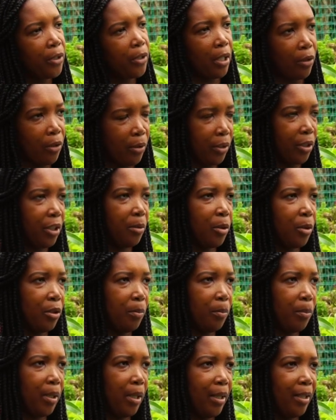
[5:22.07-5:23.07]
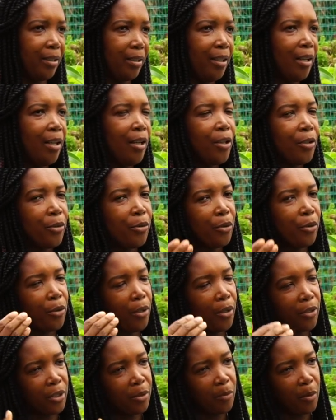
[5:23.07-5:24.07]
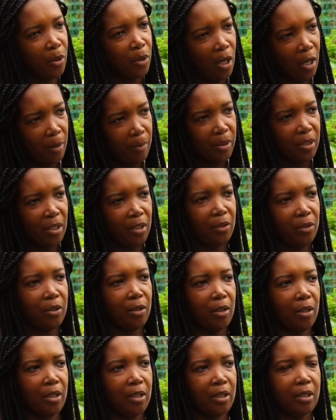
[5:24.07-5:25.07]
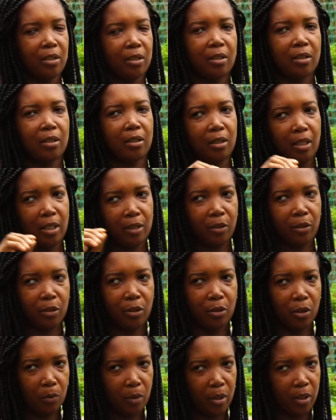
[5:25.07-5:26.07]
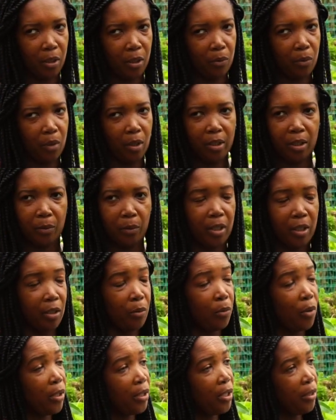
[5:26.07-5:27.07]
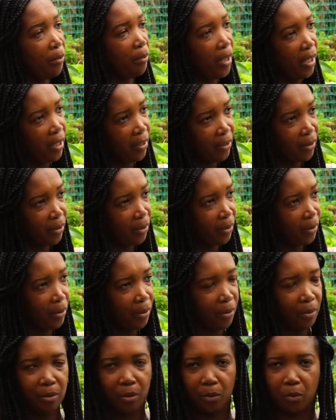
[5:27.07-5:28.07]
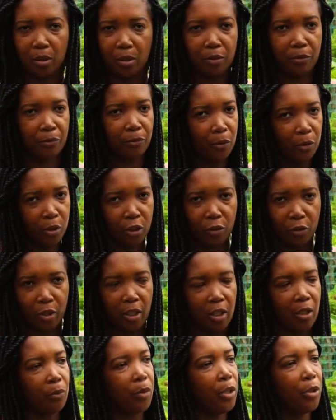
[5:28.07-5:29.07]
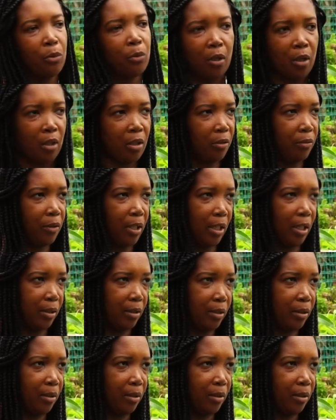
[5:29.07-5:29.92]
that customer to plant. So the customer comes into us, let us know what they want, whether they want it mixed, they want a full tray, we do all of that.